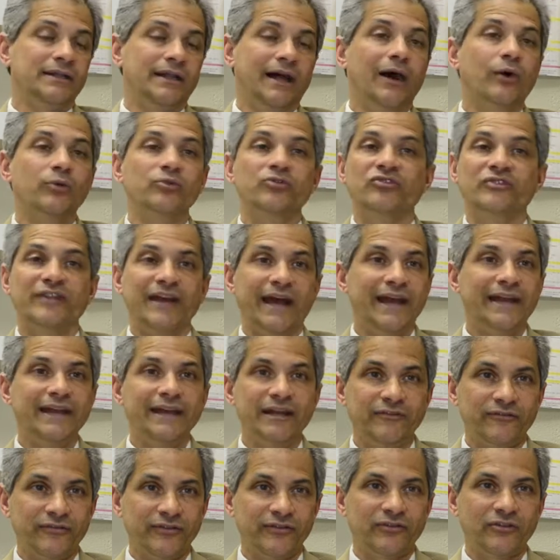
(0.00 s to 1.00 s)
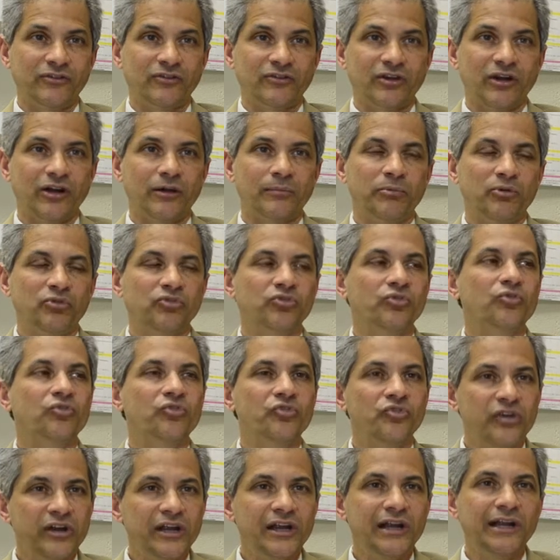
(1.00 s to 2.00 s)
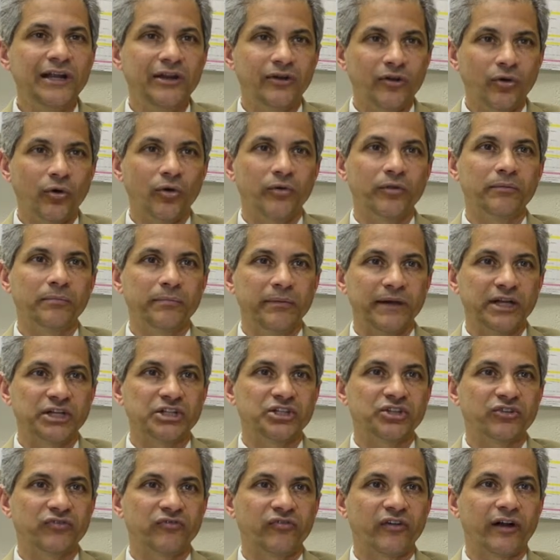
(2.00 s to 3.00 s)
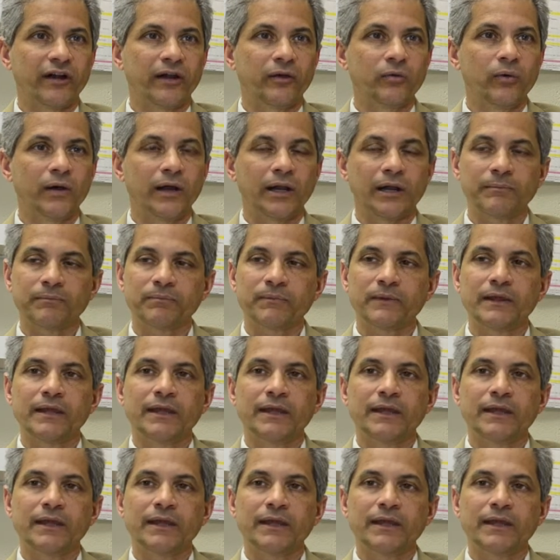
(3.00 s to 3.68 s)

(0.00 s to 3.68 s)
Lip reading: outstanding physiotherapists who really know the patients very well.